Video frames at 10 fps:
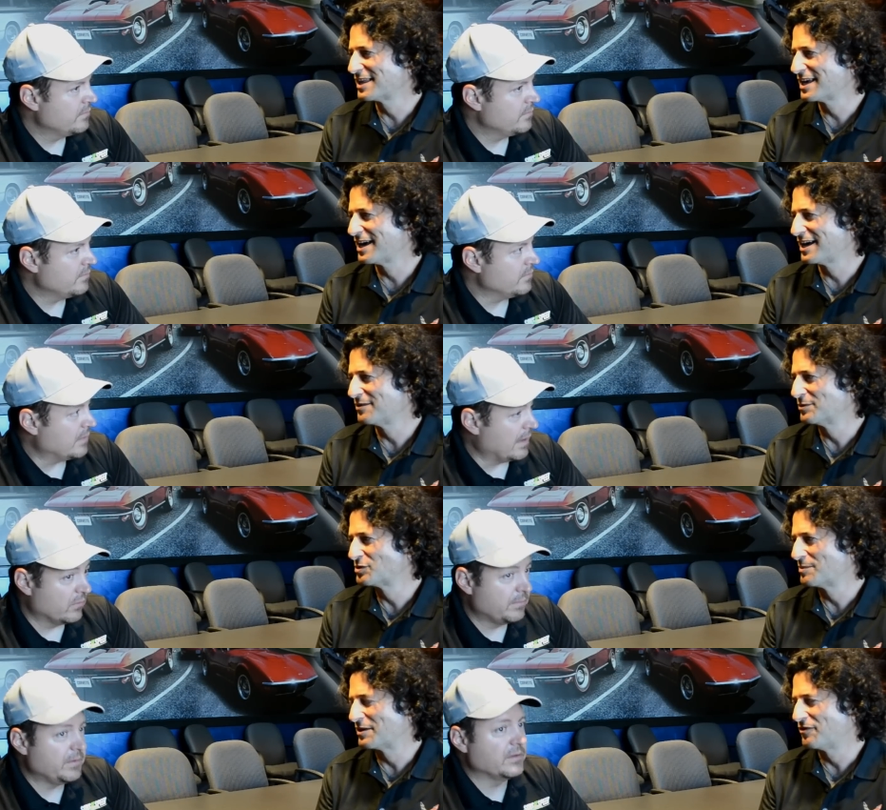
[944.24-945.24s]
Speaker 1: that.
Speaker 2: That would
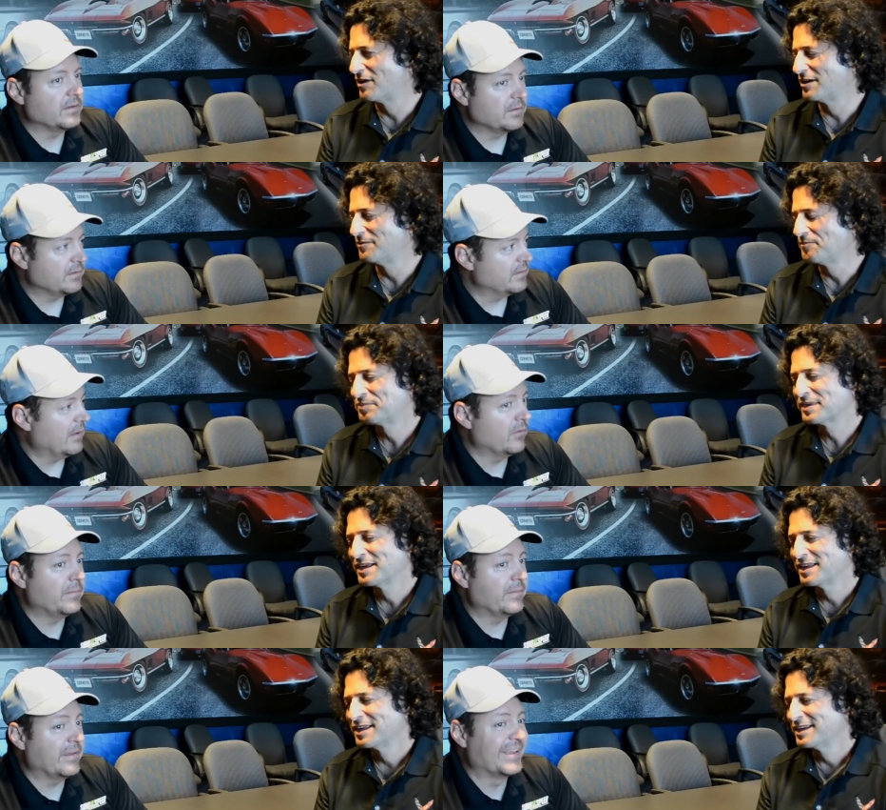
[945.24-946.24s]
be fun. That
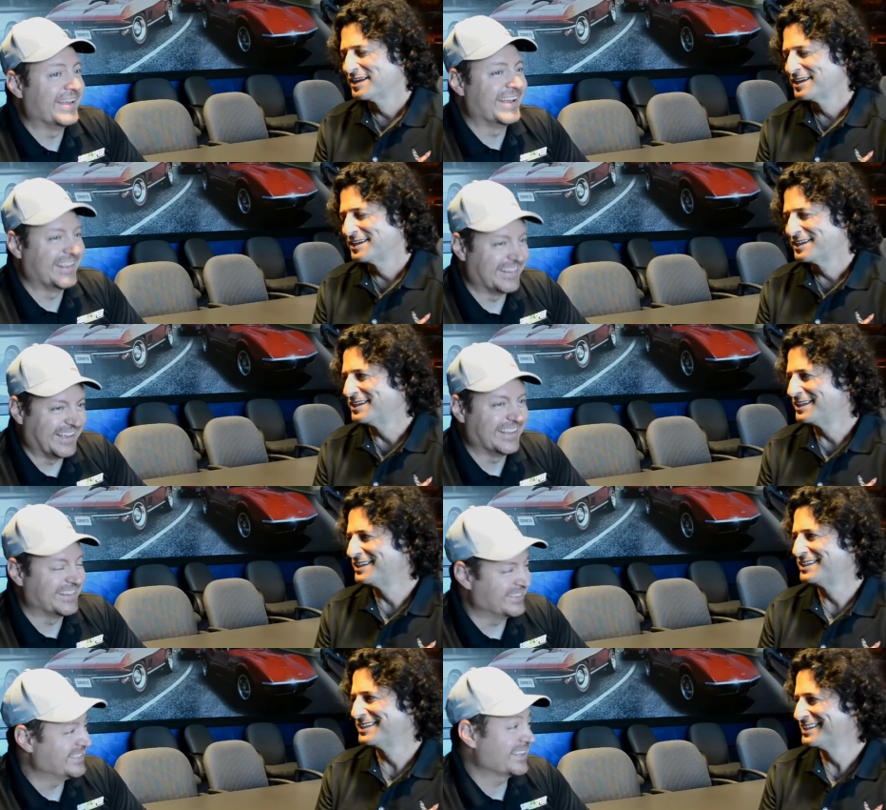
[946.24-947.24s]
would, the
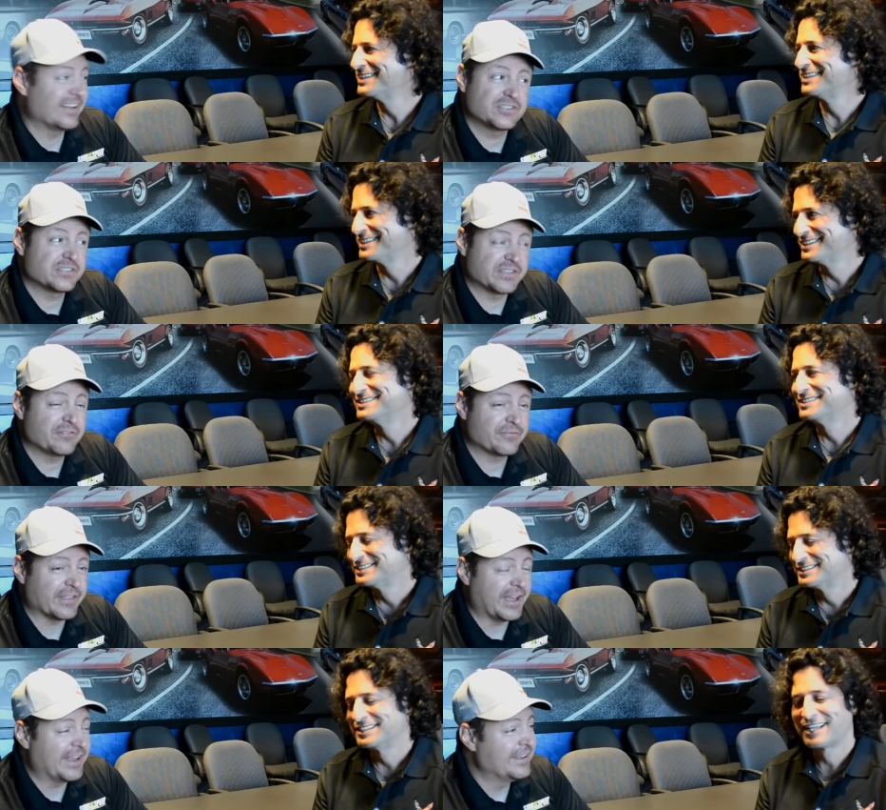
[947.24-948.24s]
technology's there for
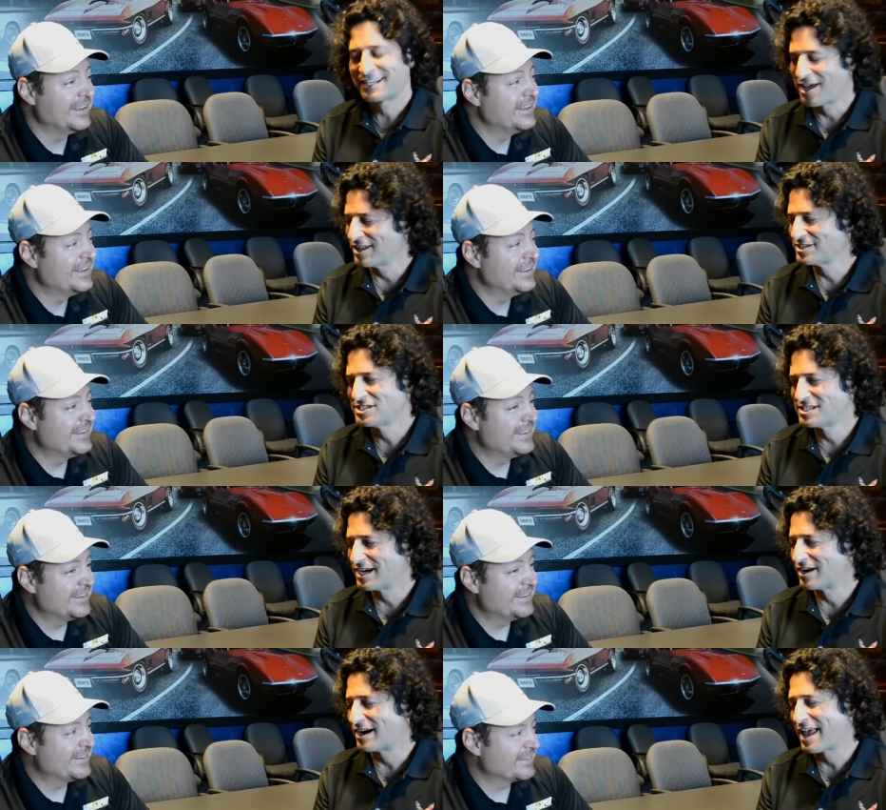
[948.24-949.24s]
that. Technology's
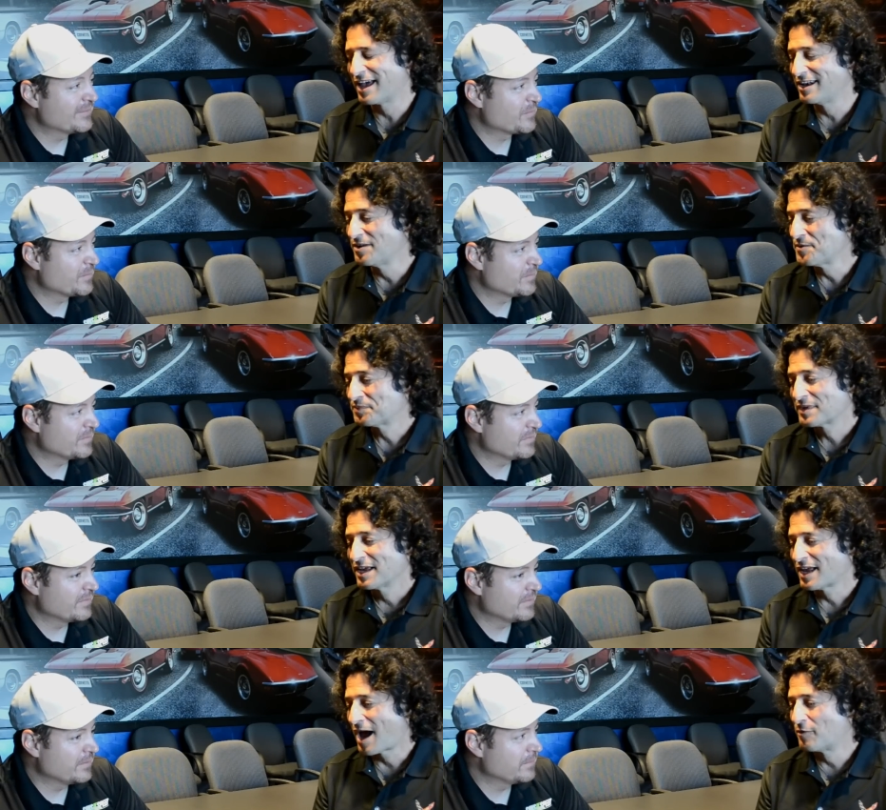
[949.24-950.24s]
there, and
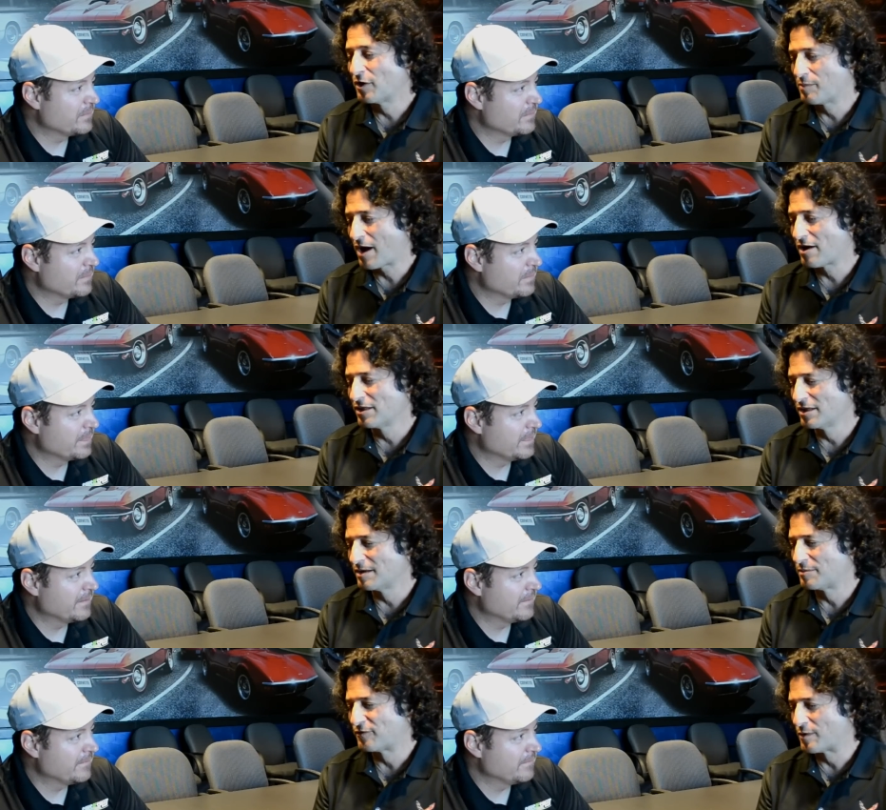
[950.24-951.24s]
Speaker 1: I'm really proud of the
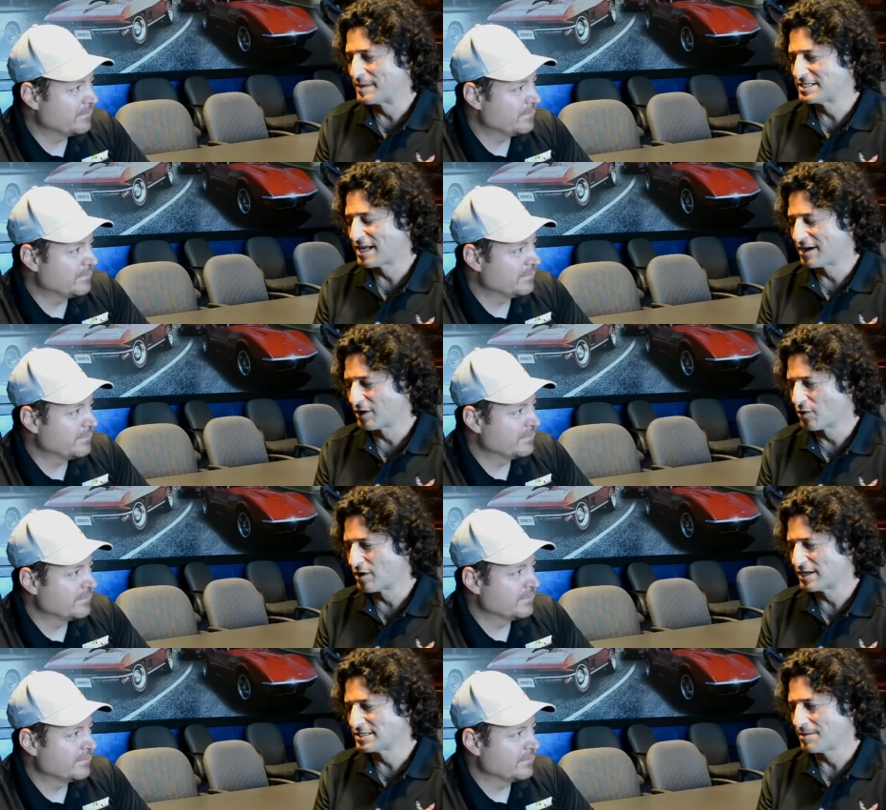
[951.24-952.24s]
performance data recorder.
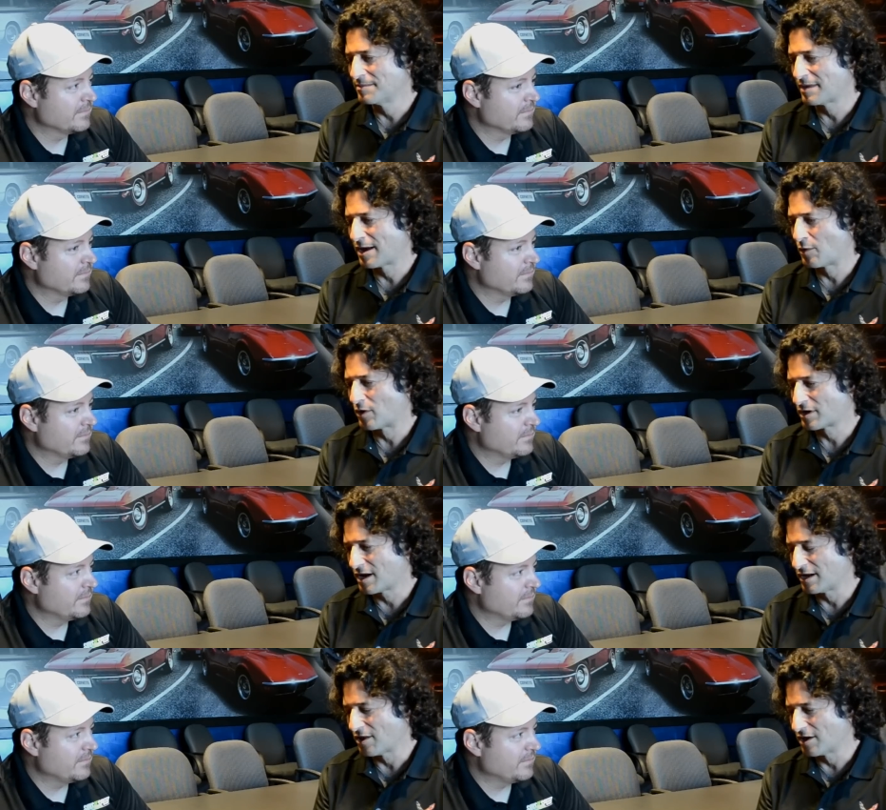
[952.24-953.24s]
It's something I had worked on a
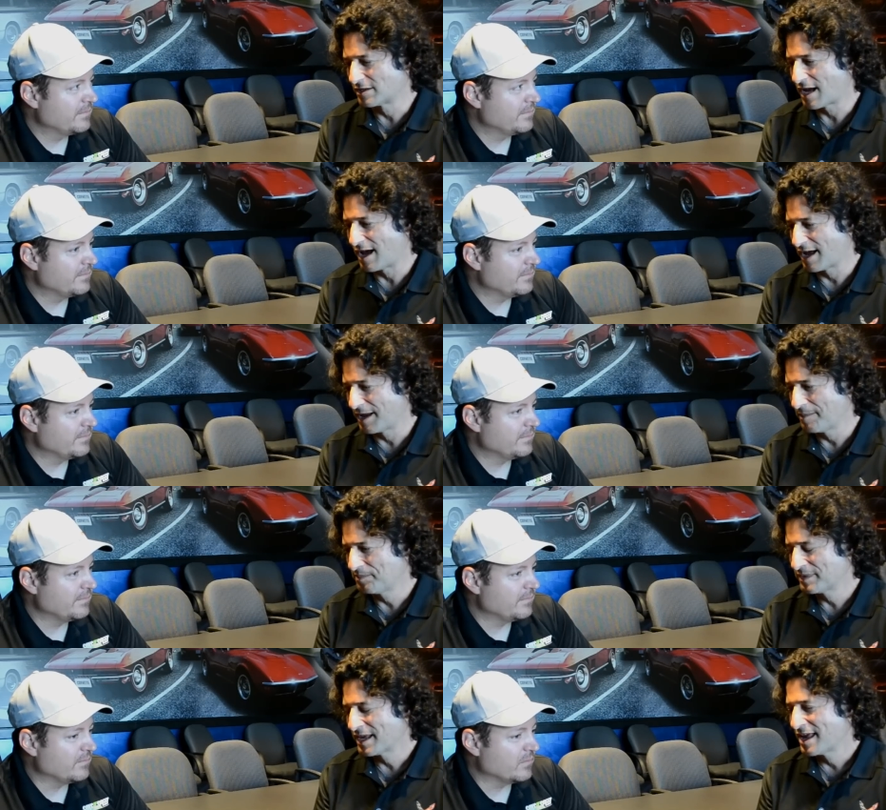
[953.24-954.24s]
long time,
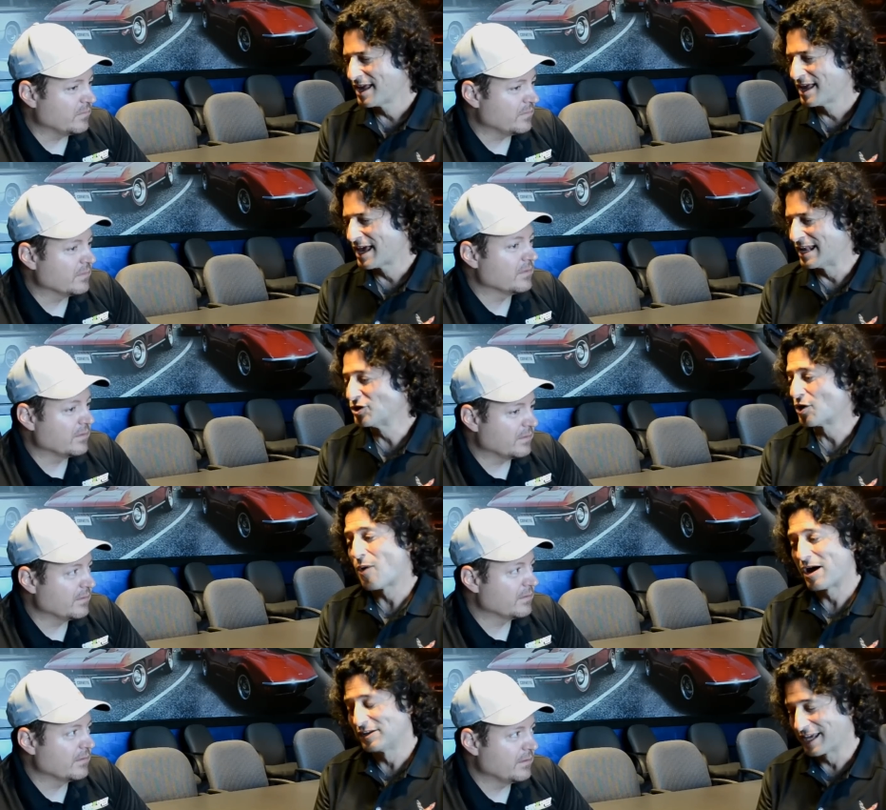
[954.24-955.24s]
and it took a
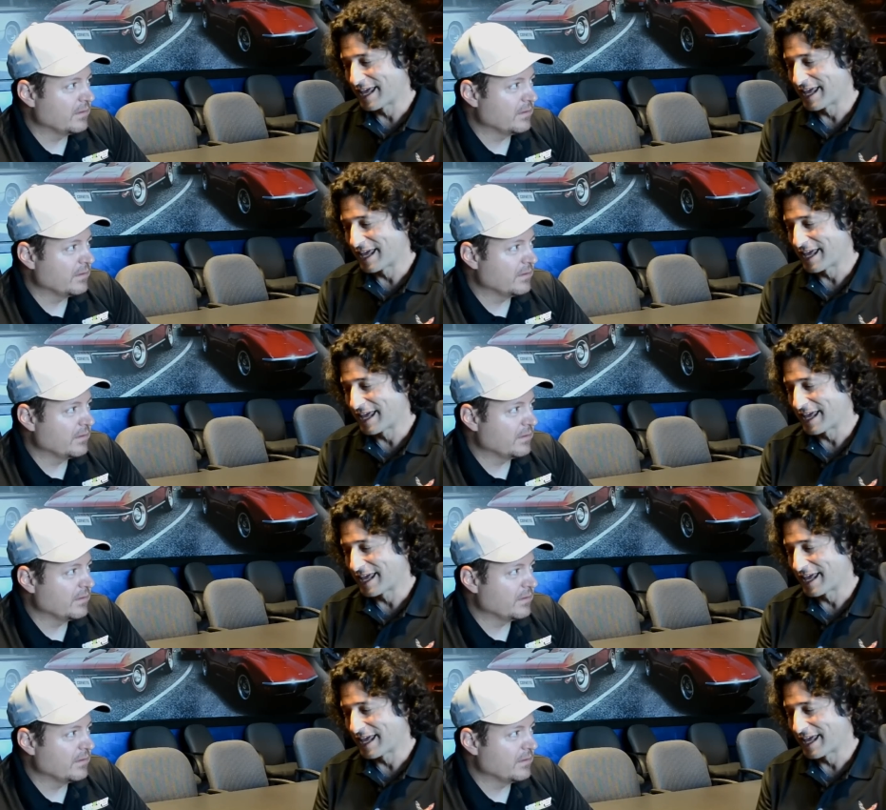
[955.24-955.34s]
while to get